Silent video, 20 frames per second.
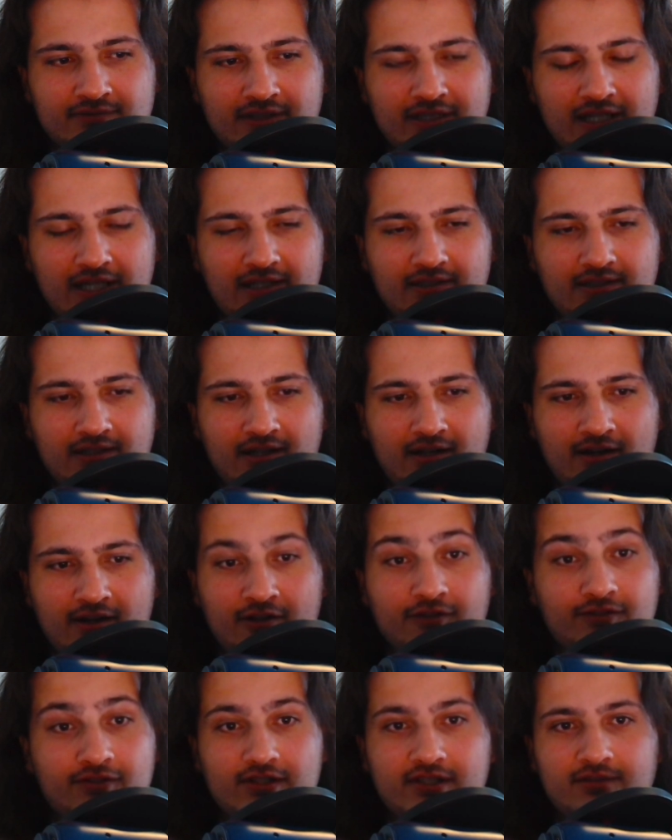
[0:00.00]
at the
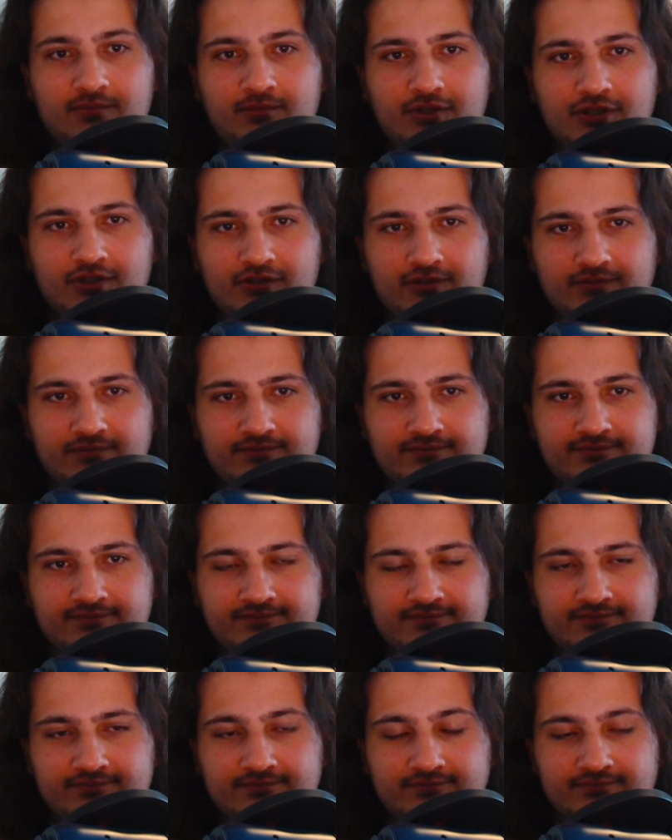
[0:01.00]
heart of the impure.
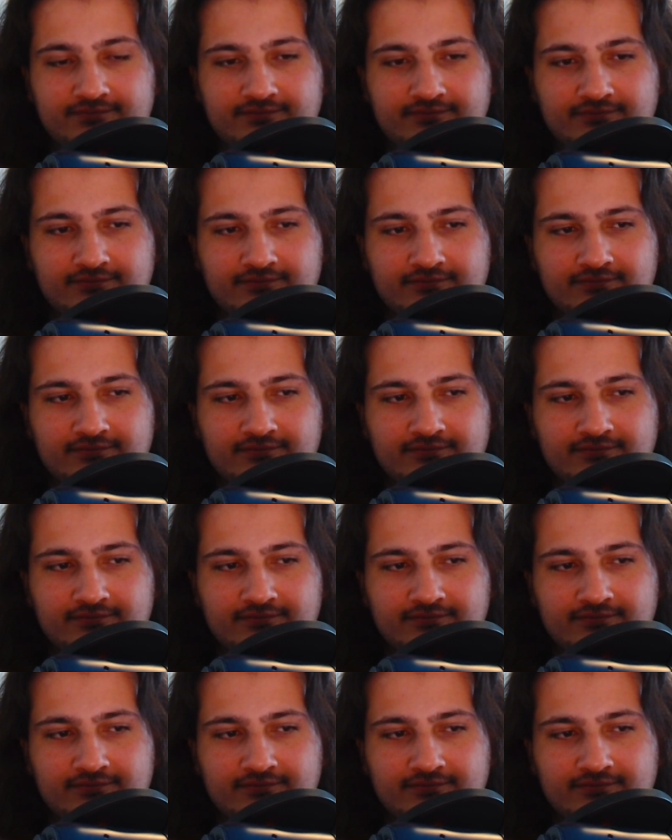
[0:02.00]
A